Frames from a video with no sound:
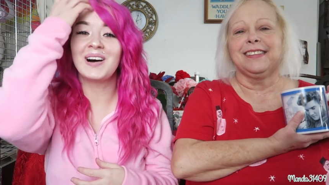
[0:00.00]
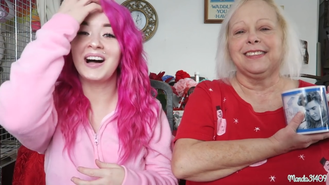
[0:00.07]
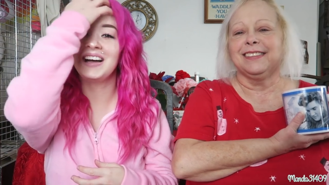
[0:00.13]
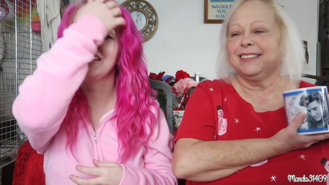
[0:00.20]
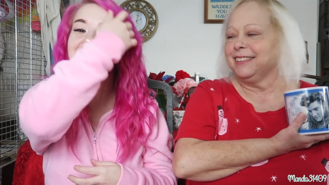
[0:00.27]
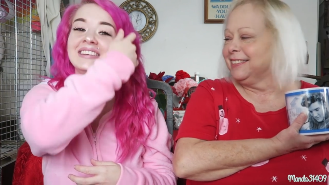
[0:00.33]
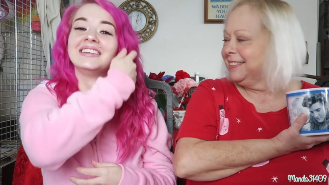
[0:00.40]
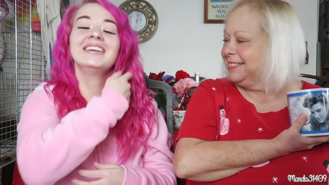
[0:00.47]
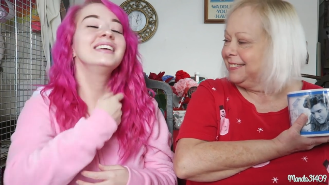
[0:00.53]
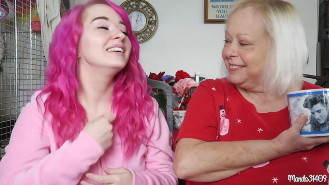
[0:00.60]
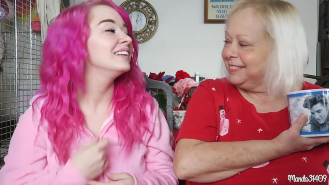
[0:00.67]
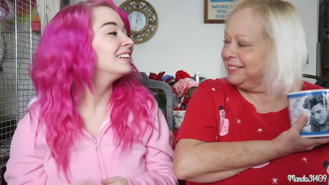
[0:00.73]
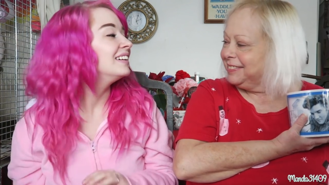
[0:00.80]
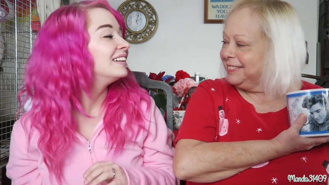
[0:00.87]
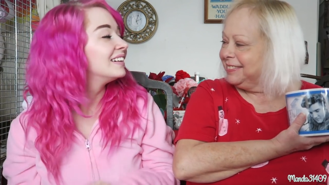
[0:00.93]
Speaker 1: fun
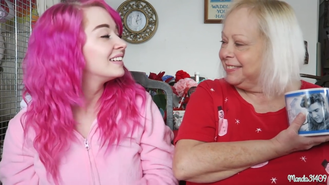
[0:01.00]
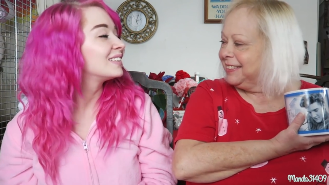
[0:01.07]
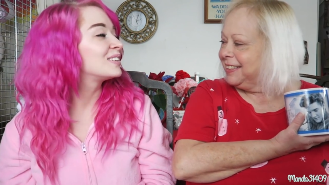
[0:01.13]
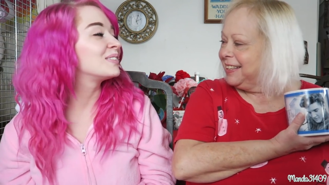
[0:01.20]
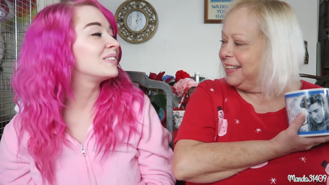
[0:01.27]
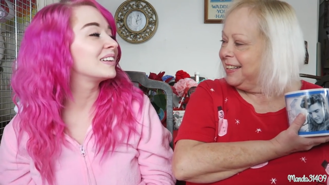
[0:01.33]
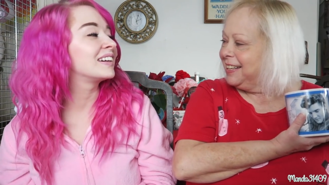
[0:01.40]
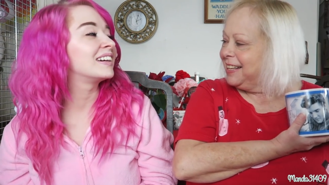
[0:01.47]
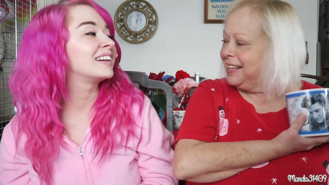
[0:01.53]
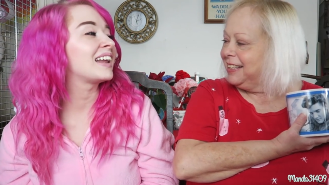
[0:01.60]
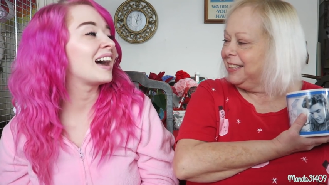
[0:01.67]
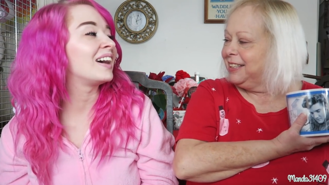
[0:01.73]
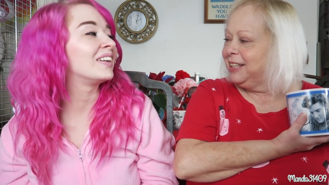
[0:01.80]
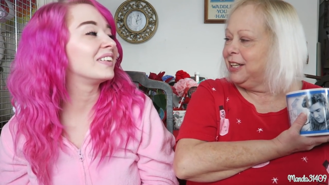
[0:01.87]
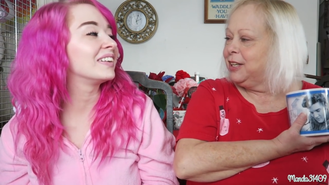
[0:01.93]
to figure
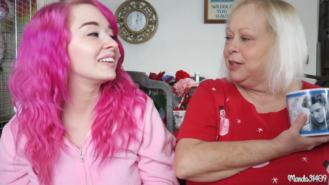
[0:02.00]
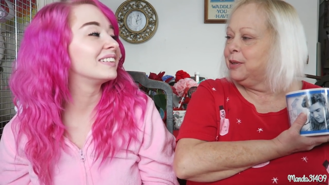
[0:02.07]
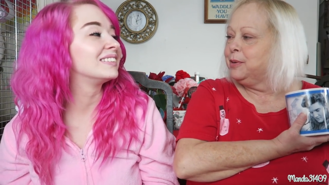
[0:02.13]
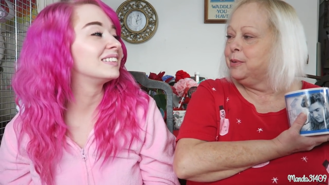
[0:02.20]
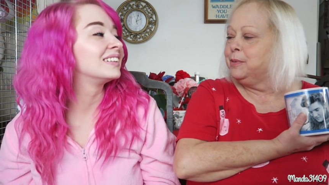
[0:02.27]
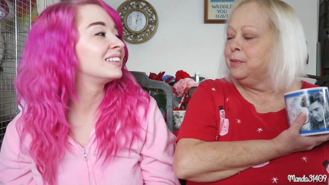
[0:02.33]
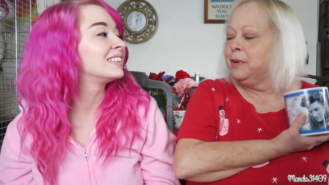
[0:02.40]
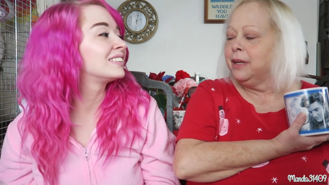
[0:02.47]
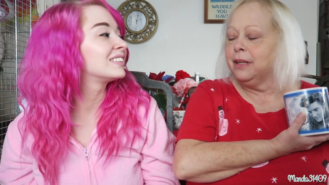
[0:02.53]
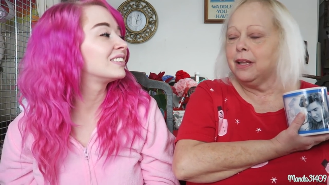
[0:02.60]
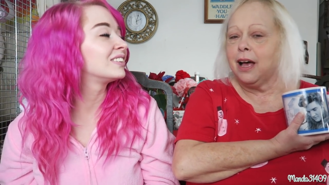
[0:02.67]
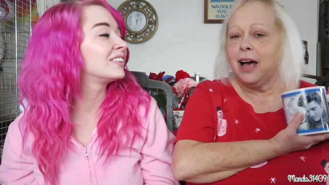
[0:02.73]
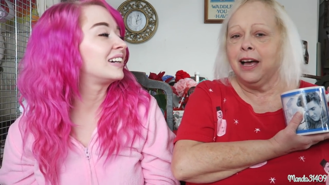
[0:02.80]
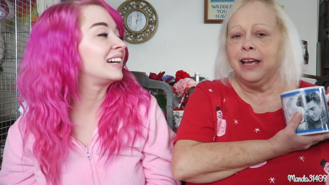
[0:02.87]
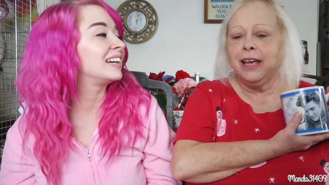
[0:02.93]
it out.
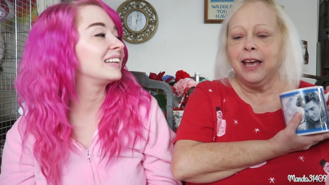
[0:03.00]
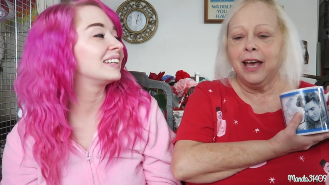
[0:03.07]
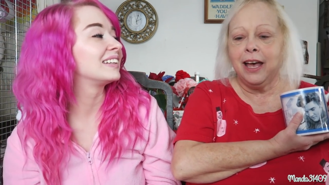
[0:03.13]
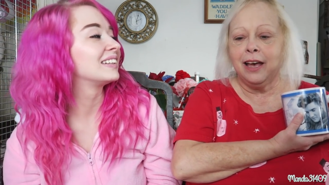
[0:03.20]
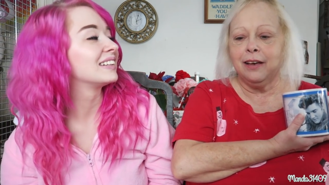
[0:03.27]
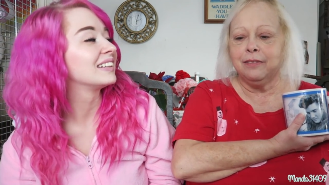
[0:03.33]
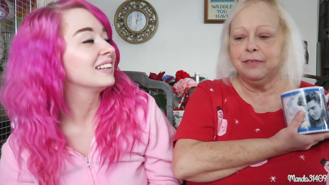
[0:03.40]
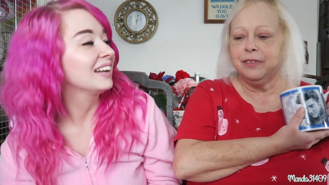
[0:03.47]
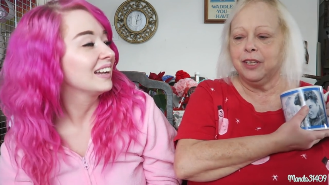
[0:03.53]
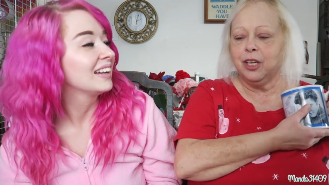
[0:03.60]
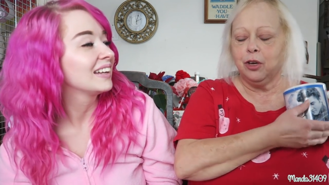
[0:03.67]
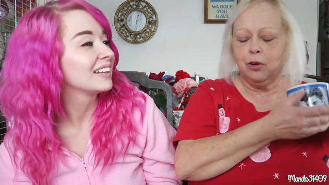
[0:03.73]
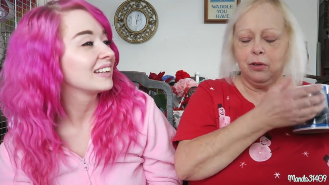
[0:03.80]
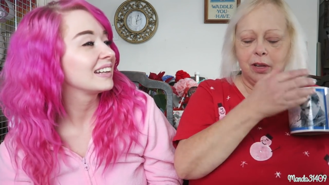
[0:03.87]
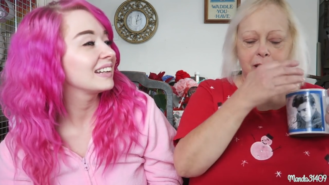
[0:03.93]
Speaker 2: Well, I have,
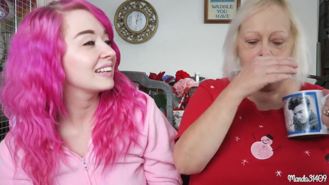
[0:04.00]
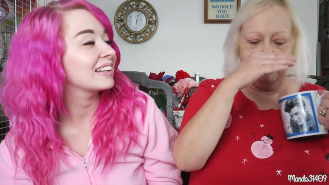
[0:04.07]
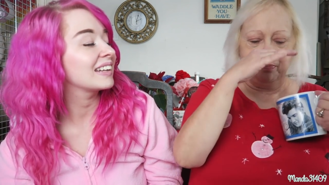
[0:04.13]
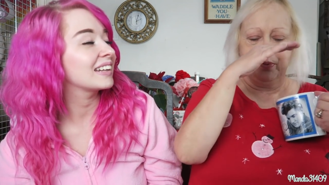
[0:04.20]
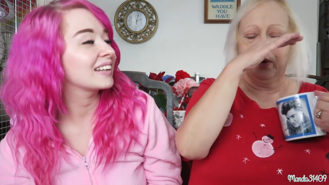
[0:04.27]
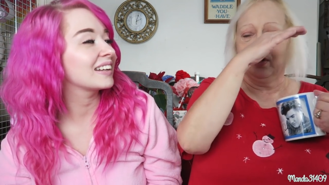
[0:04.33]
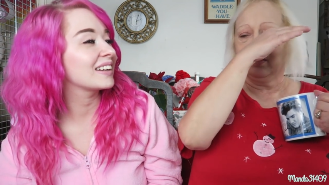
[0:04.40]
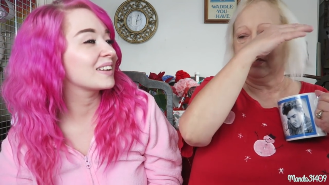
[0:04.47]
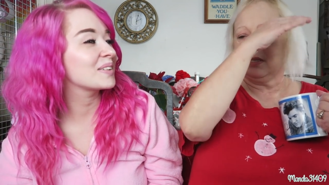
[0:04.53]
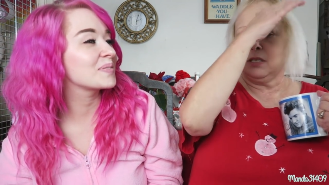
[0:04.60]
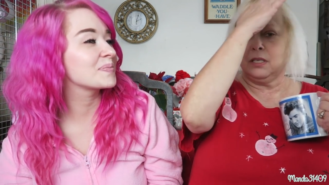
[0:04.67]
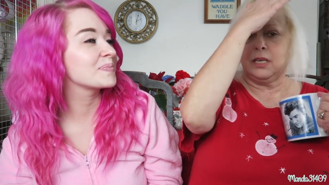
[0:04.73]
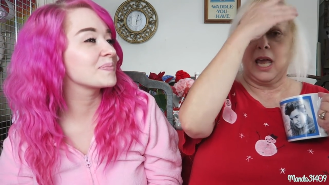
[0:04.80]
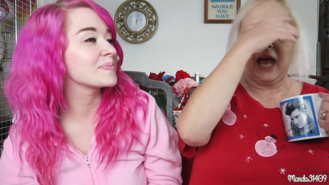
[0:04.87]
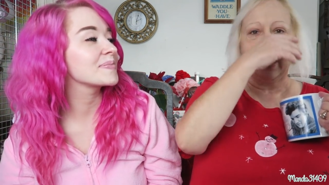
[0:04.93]
you know, like
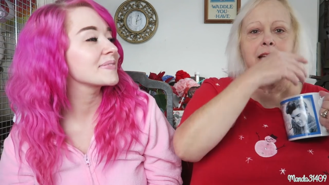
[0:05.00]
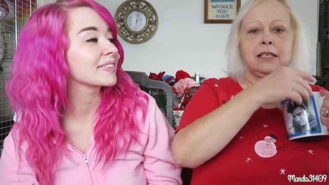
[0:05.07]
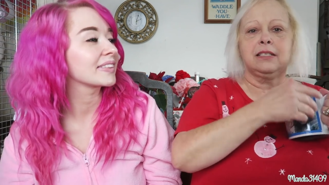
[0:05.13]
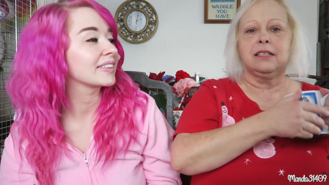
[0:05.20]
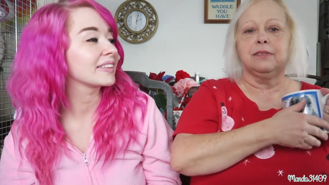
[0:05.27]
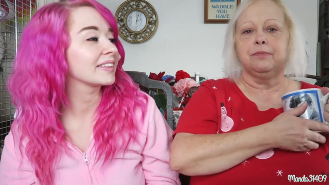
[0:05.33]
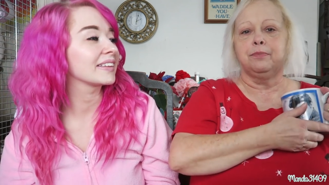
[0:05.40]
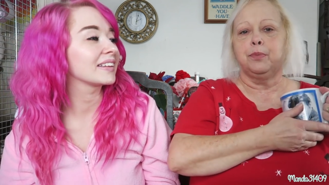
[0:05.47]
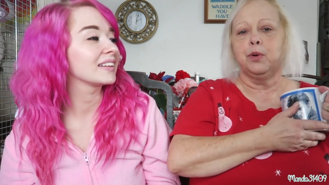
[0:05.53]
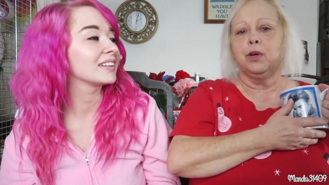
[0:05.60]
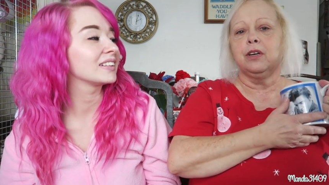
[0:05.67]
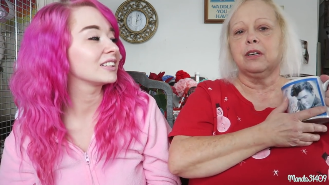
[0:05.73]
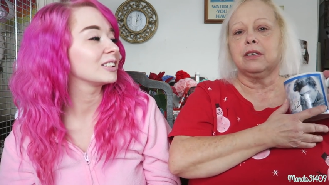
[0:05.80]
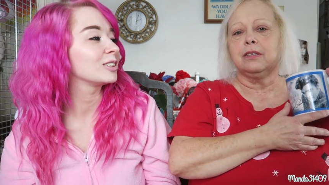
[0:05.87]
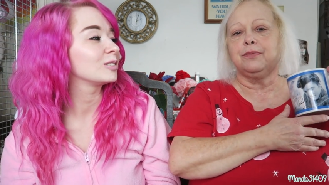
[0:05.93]
books, stacks of
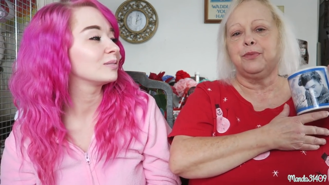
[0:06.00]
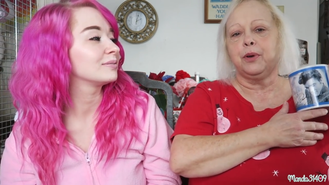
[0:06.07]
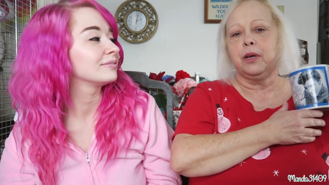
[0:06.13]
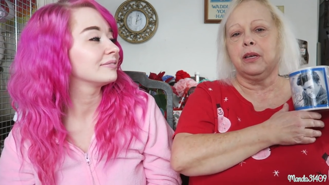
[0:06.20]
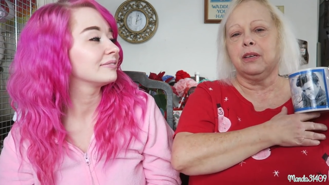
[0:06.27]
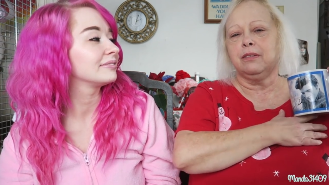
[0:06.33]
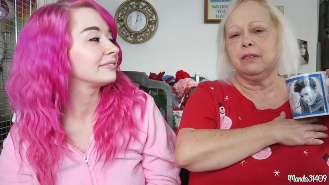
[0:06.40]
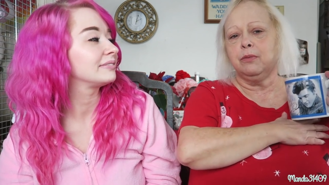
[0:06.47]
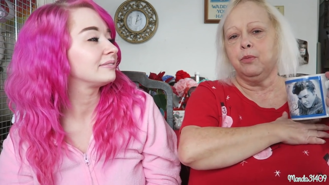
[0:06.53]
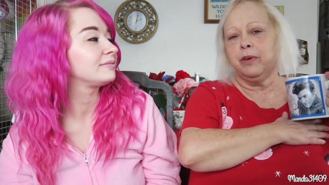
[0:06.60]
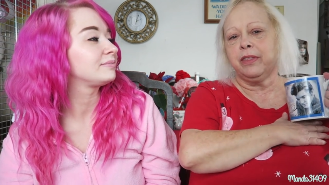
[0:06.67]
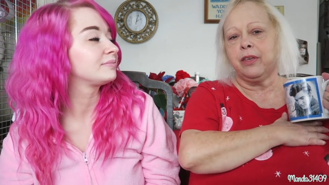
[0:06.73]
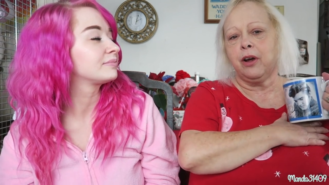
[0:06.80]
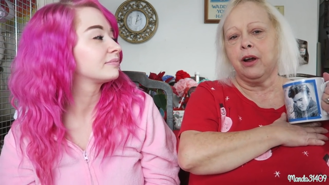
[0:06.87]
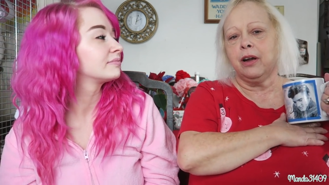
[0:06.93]
books, but
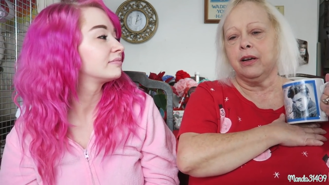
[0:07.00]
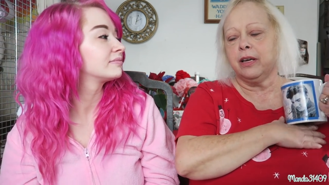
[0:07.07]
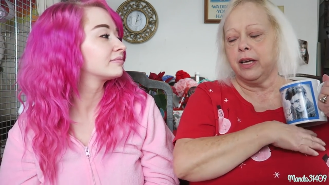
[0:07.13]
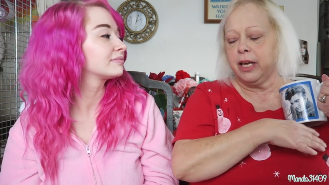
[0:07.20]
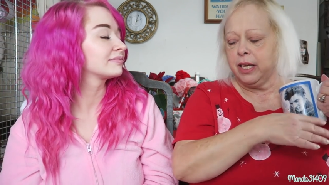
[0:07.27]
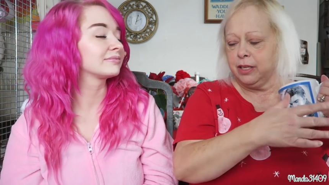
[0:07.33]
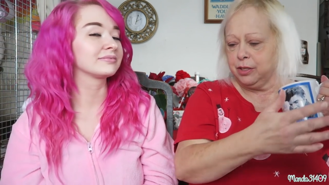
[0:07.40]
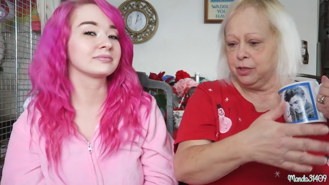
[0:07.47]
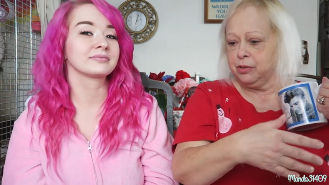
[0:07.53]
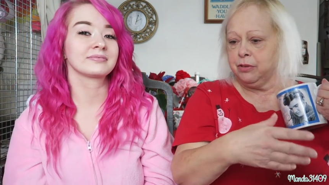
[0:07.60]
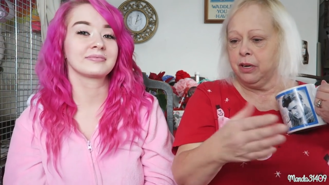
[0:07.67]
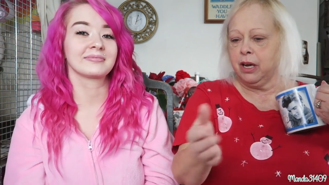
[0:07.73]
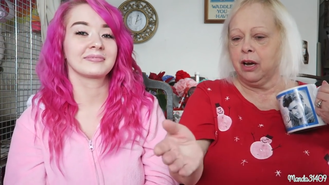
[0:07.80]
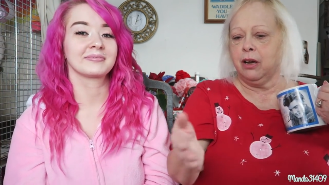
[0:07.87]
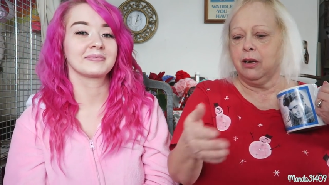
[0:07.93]
with our history